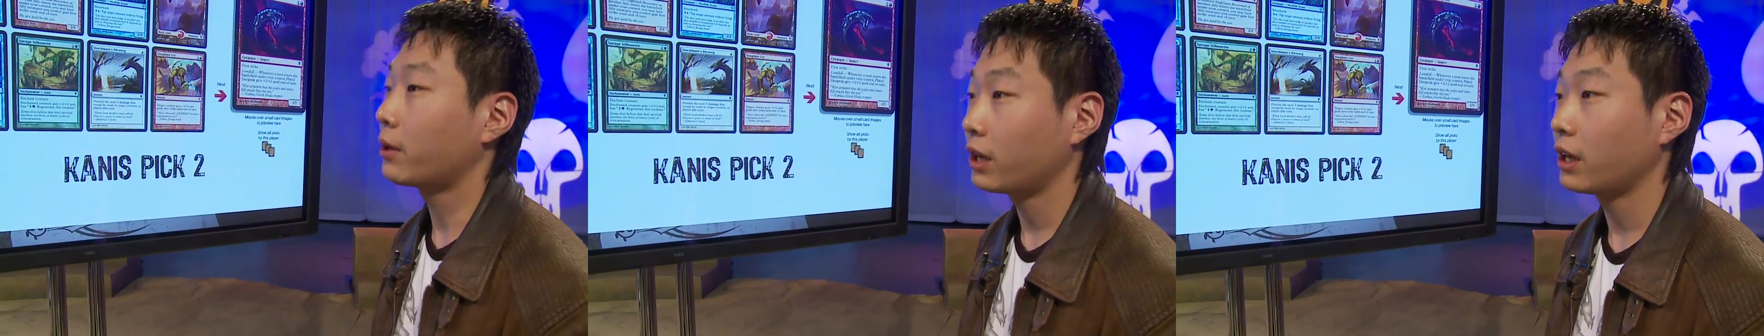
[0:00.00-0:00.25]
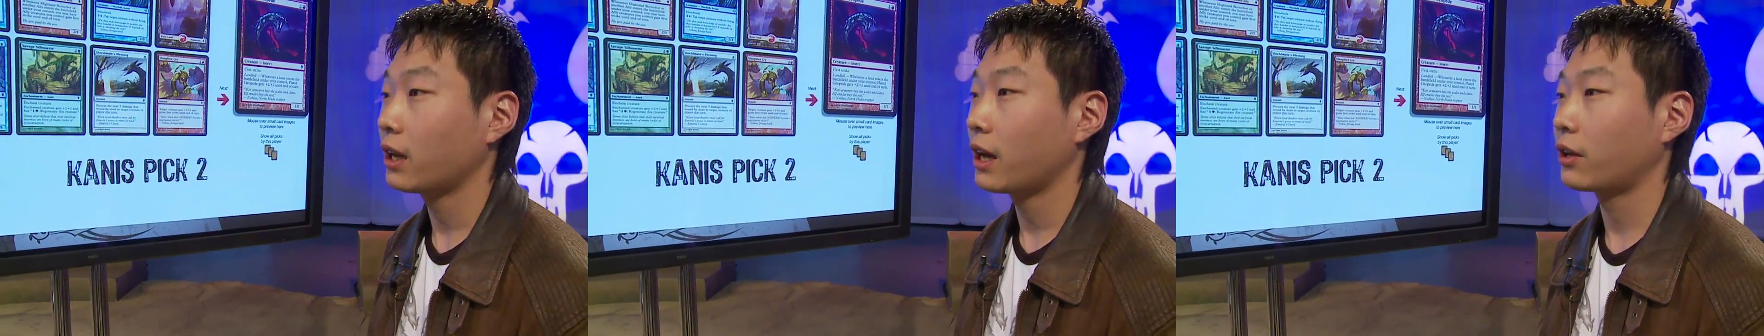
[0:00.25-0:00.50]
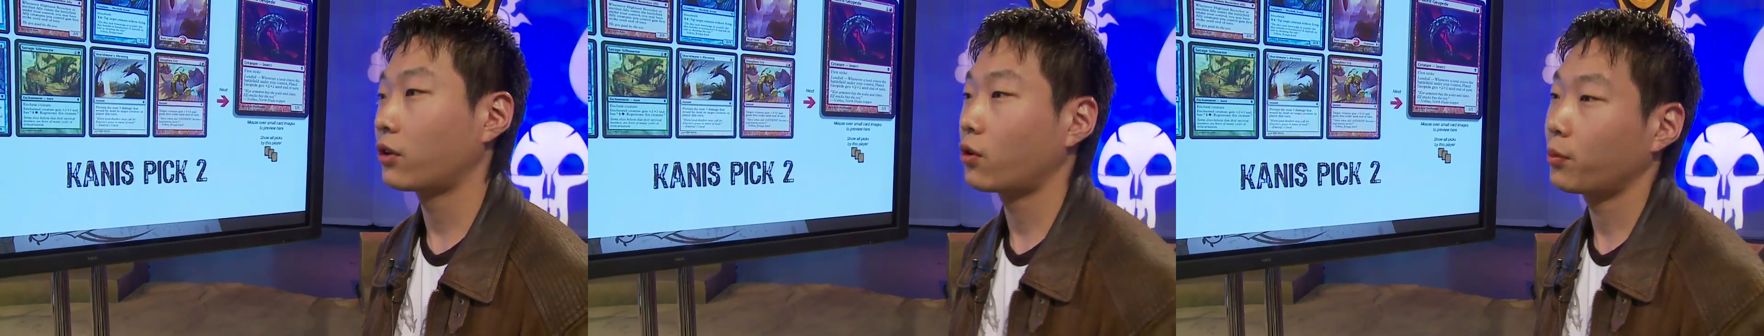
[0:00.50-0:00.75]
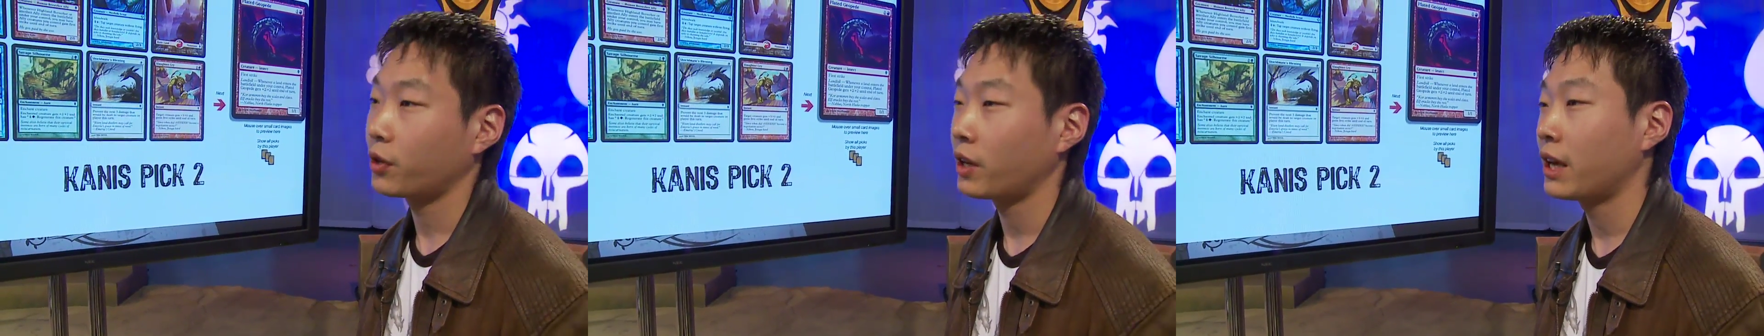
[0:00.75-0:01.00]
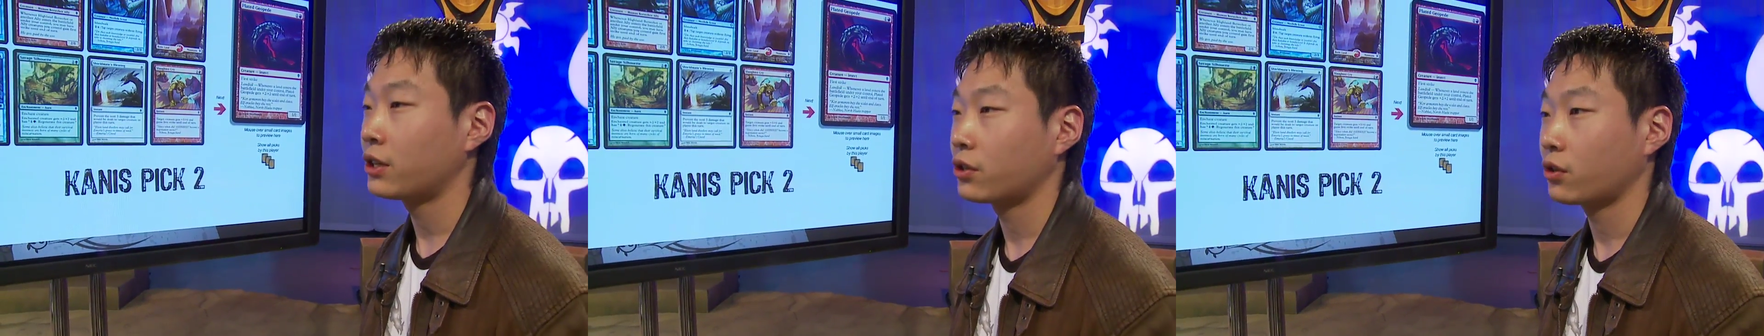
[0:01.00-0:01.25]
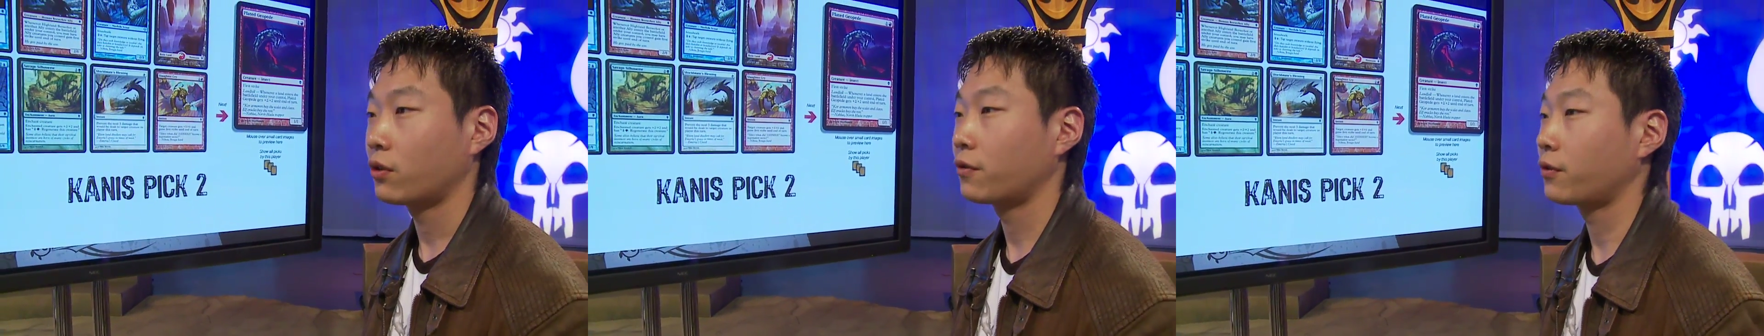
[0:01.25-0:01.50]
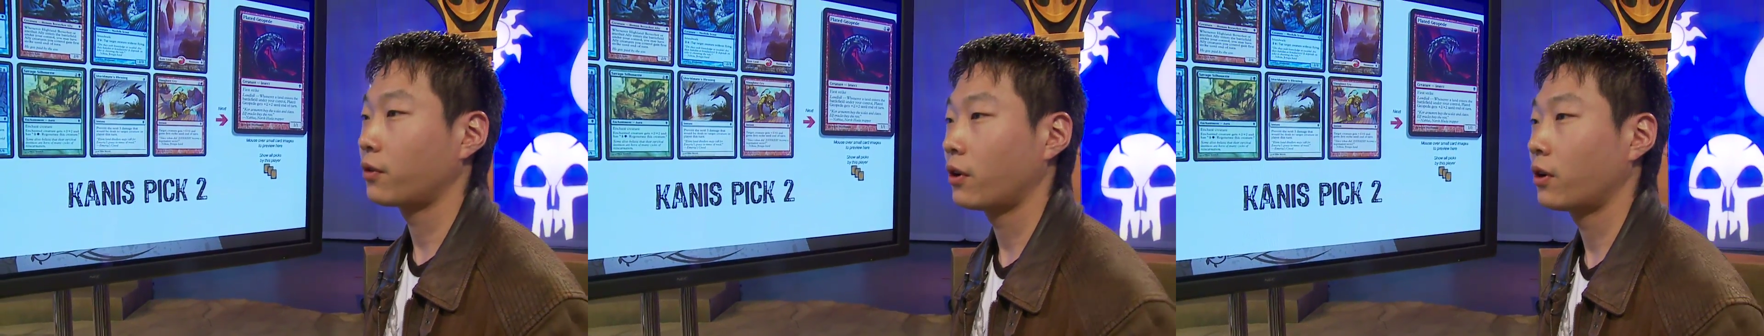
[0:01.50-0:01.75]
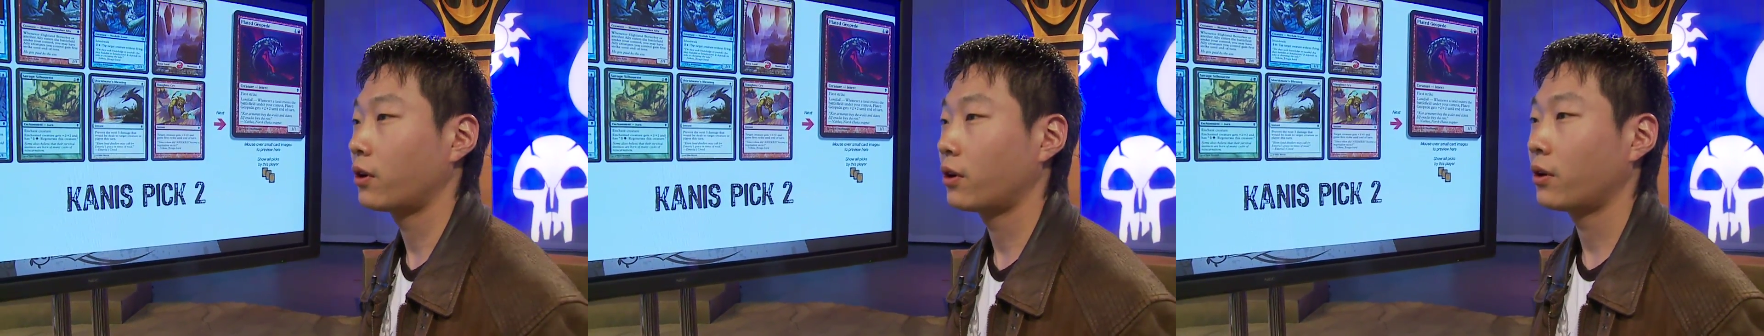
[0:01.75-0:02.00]
really like the combination of
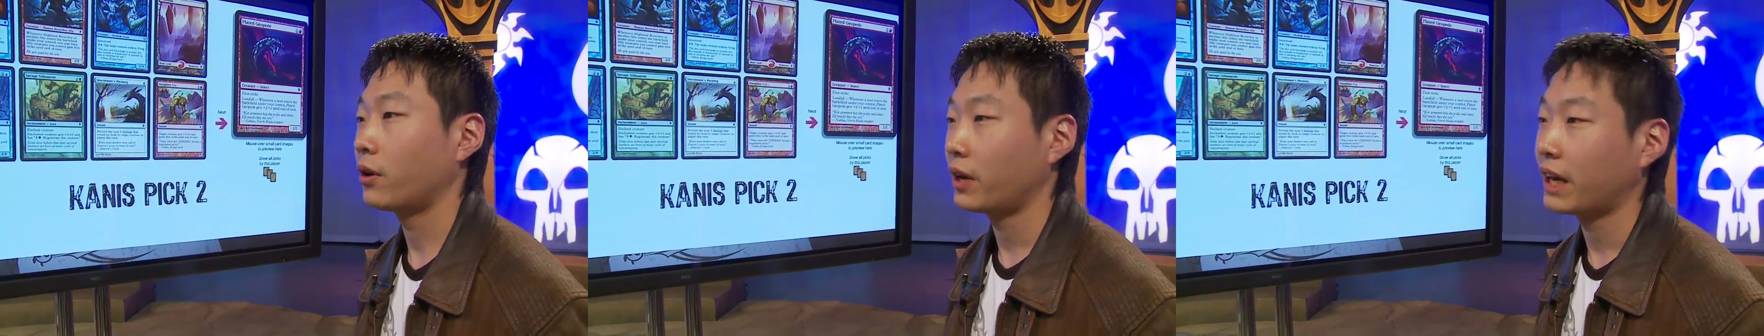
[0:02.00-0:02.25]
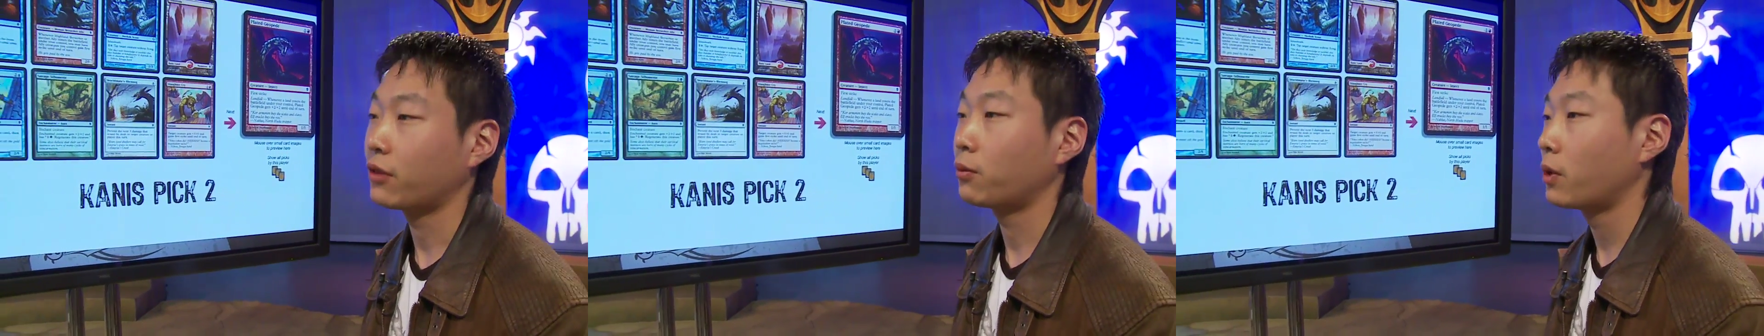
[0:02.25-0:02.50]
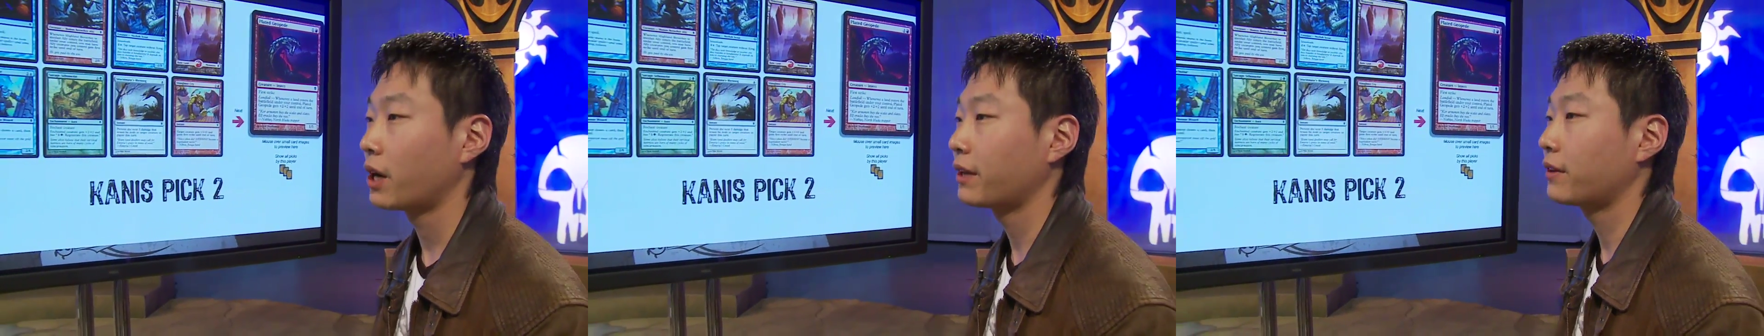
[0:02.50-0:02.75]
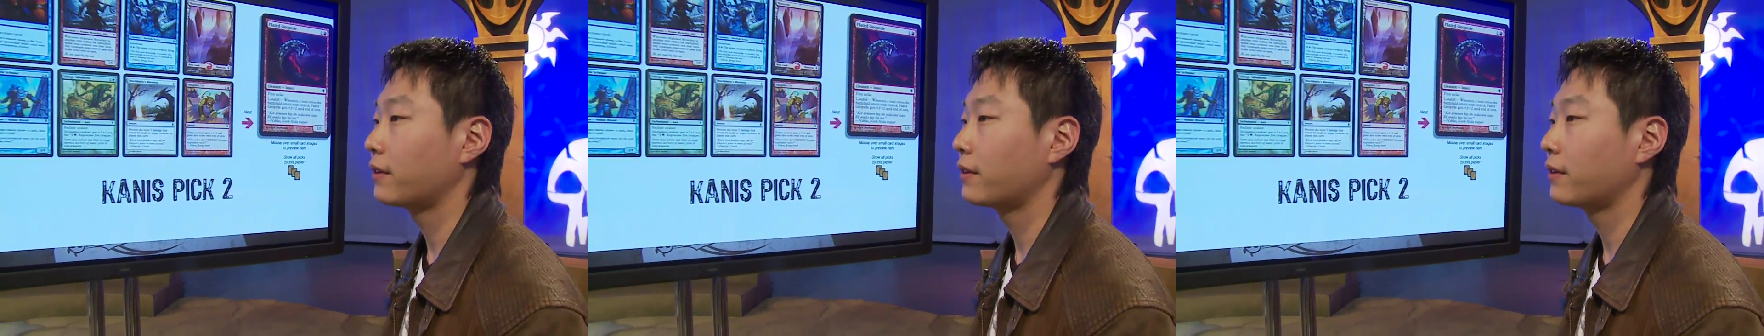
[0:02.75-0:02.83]
red-white.